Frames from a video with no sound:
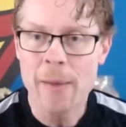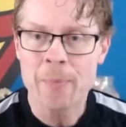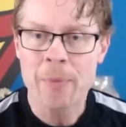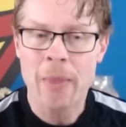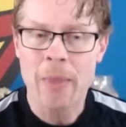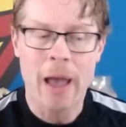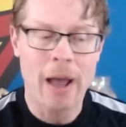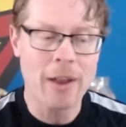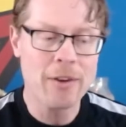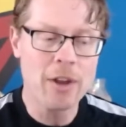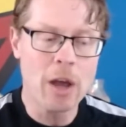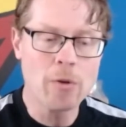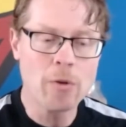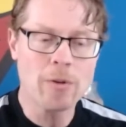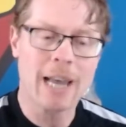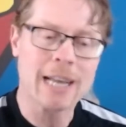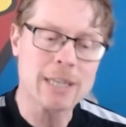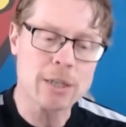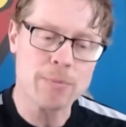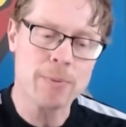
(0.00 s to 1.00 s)
and no get
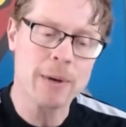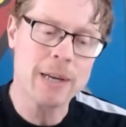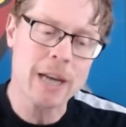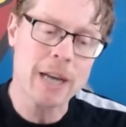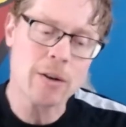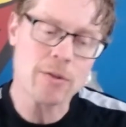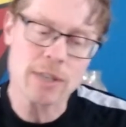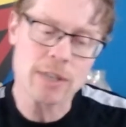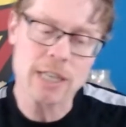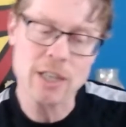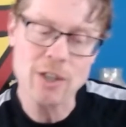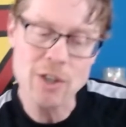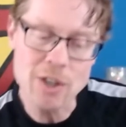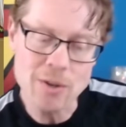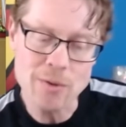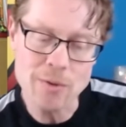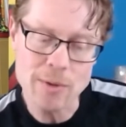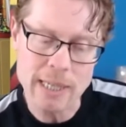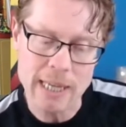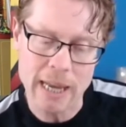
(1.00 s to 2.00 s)
up and go to
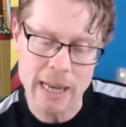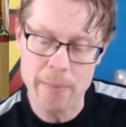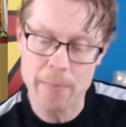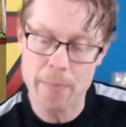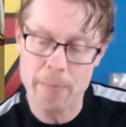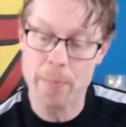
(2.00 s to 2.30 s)
use it